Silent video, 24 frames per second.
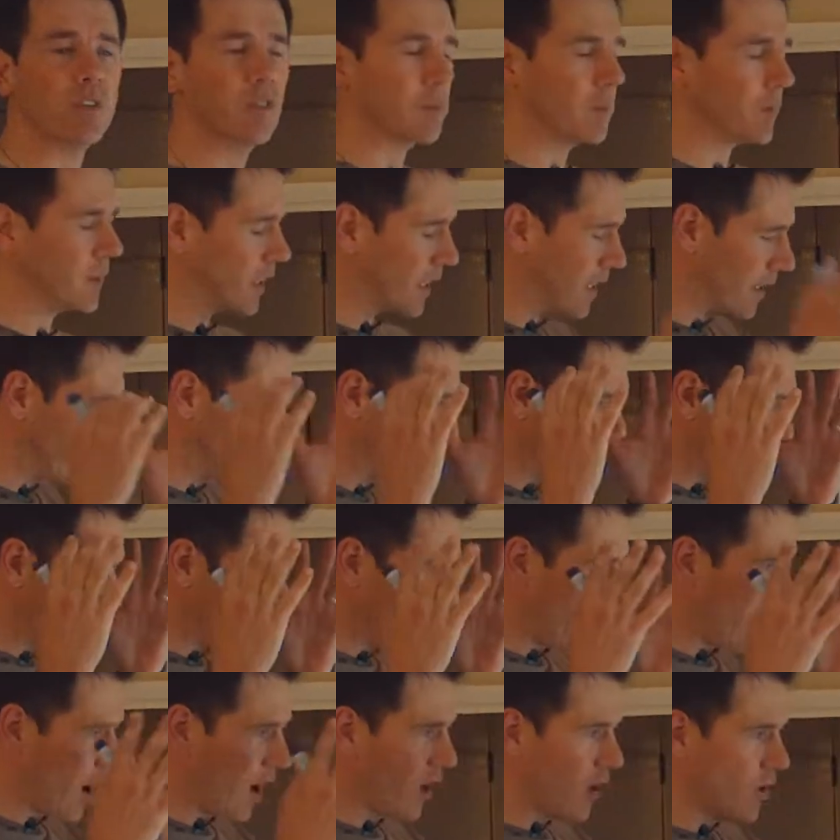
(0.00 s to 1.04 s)
I'm going to give
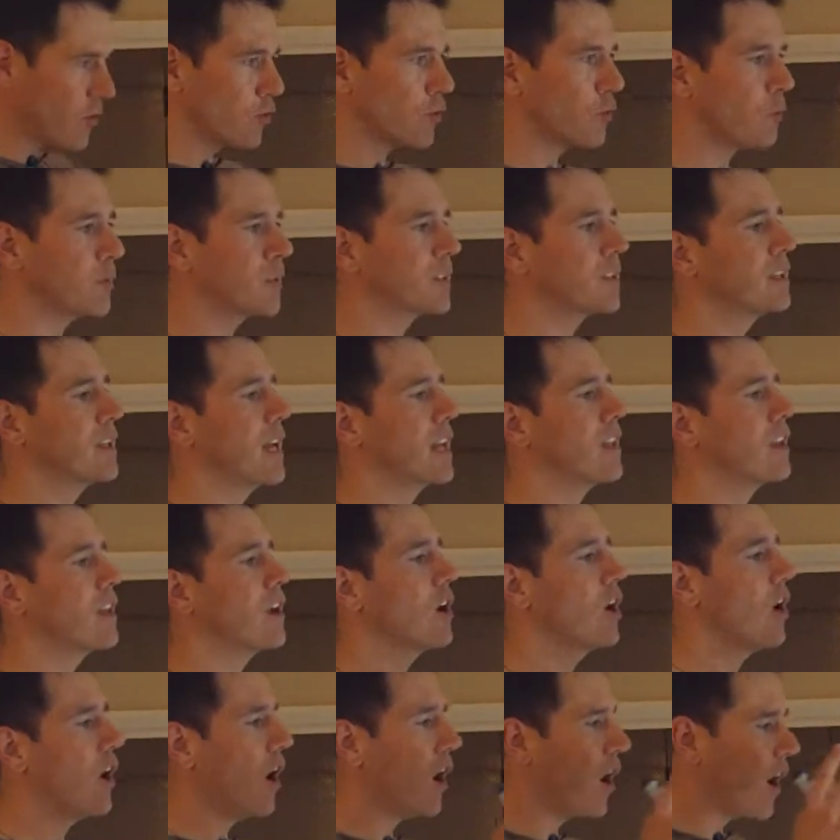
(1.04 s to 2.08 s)
100%
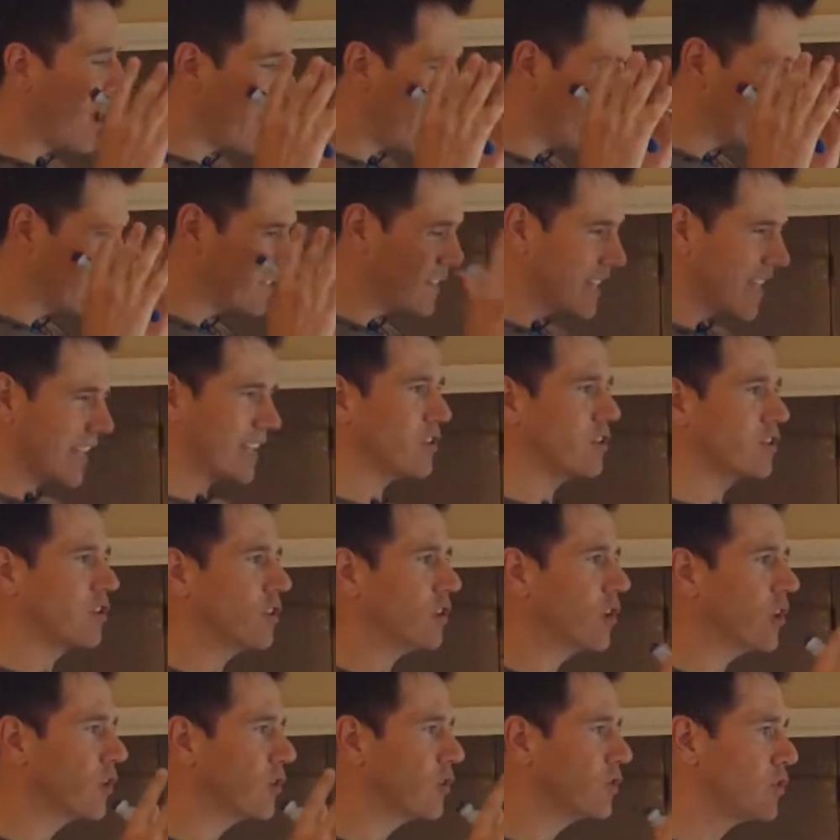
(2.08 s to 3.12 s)

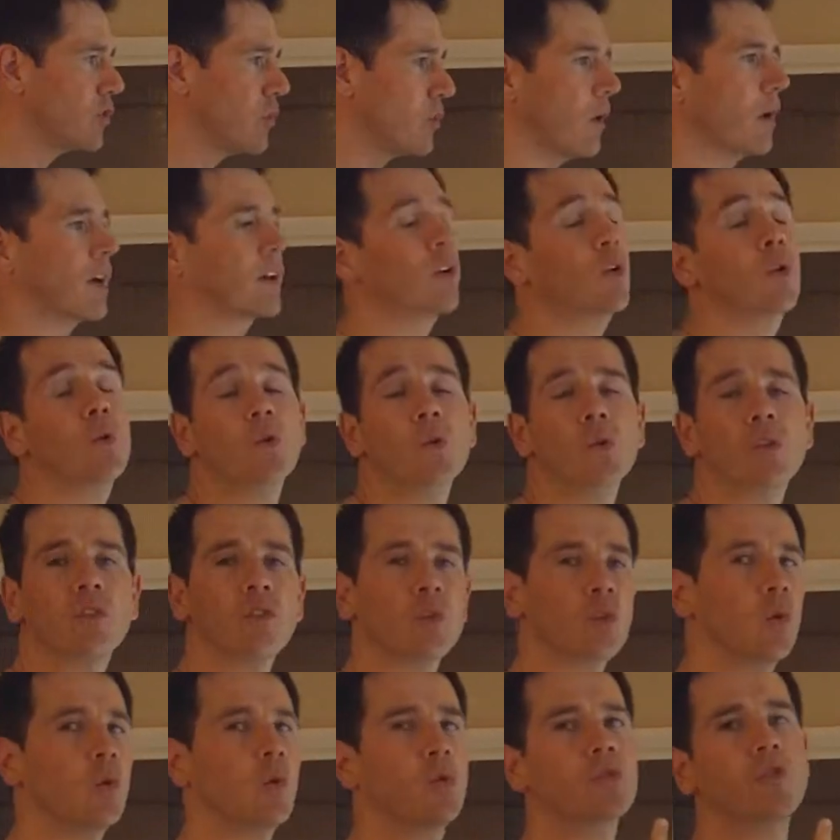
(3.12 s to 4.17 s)
attention to my corners,
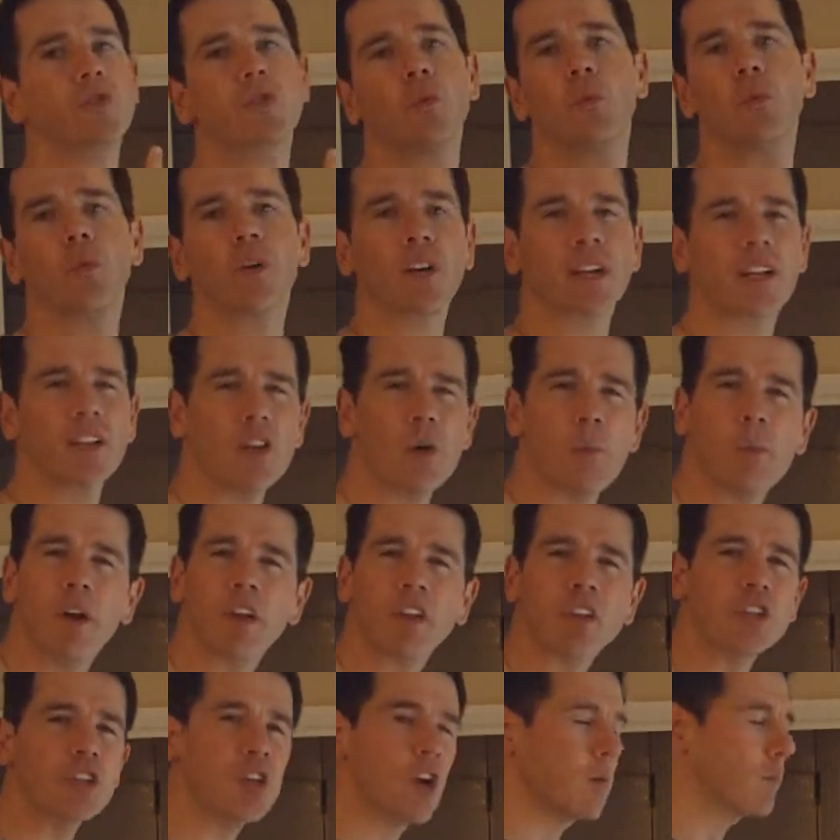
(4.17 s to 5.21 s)
or to working on my
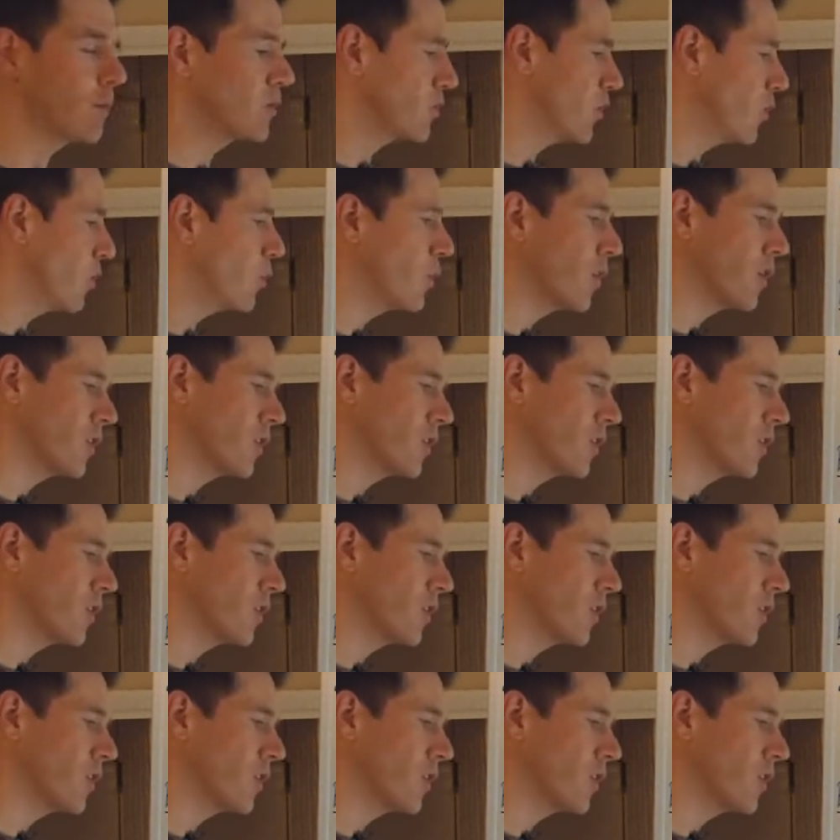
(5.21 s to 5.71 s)
jumps, or